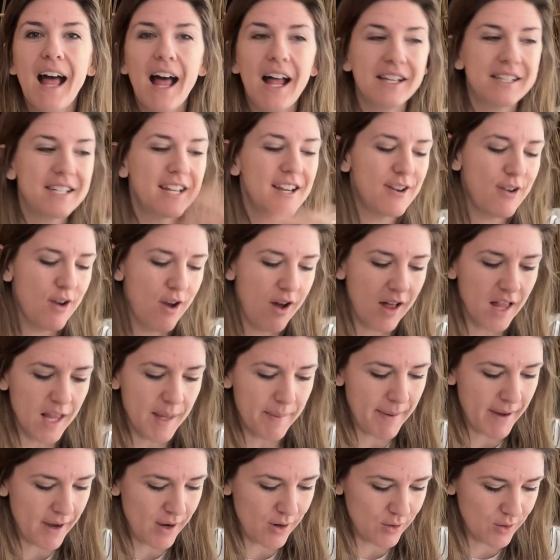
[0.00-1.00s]
I'll tell you all
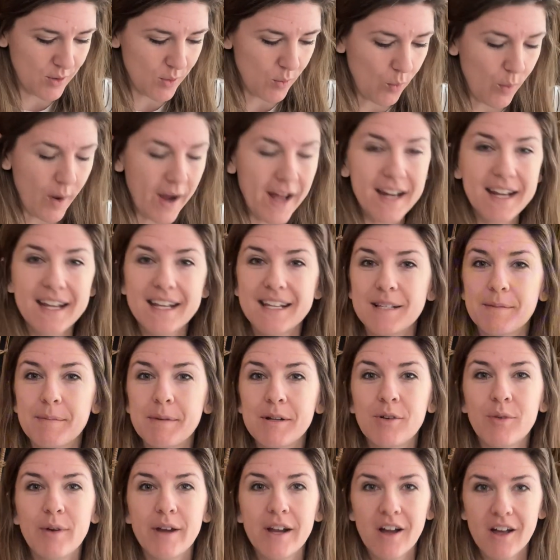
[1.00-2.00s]
about what has
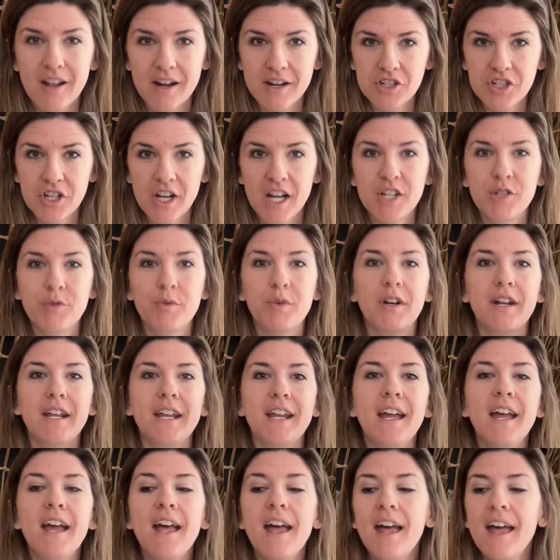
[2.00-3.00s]
been going on in January